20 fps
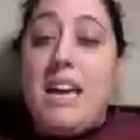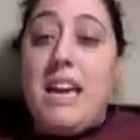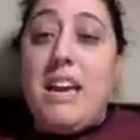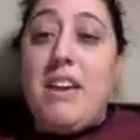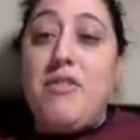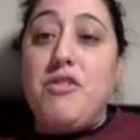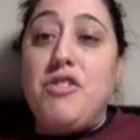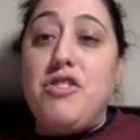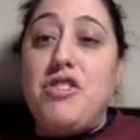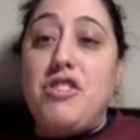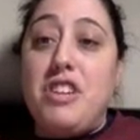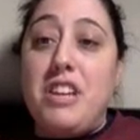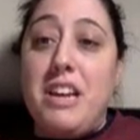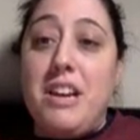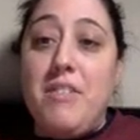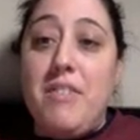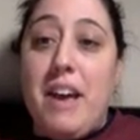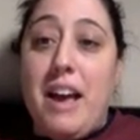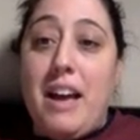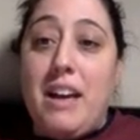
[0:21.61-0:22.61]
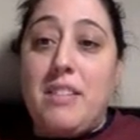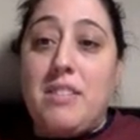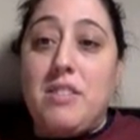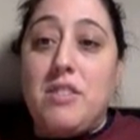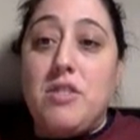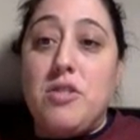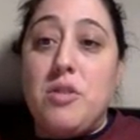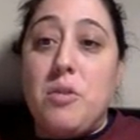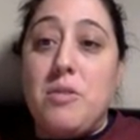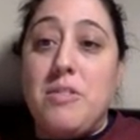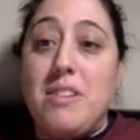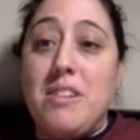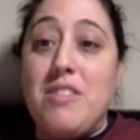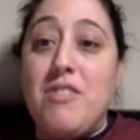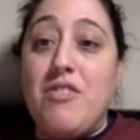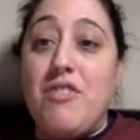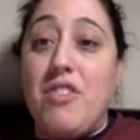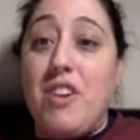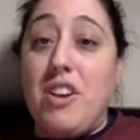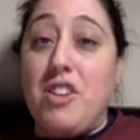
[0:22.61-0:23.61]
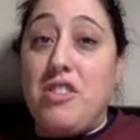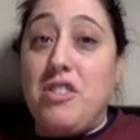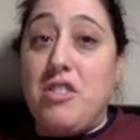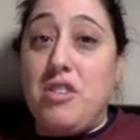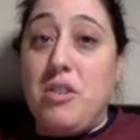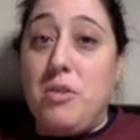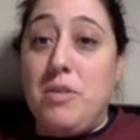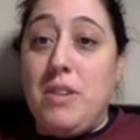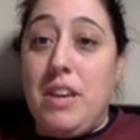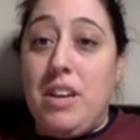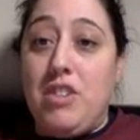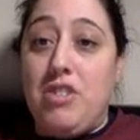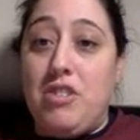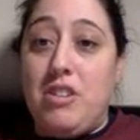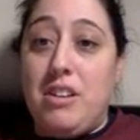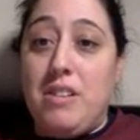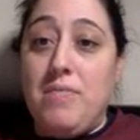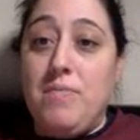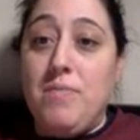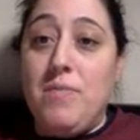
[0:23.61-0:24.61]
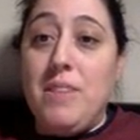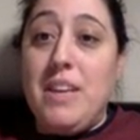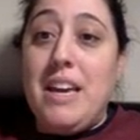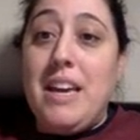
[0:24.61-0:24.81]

If g of x, so it's in function notation,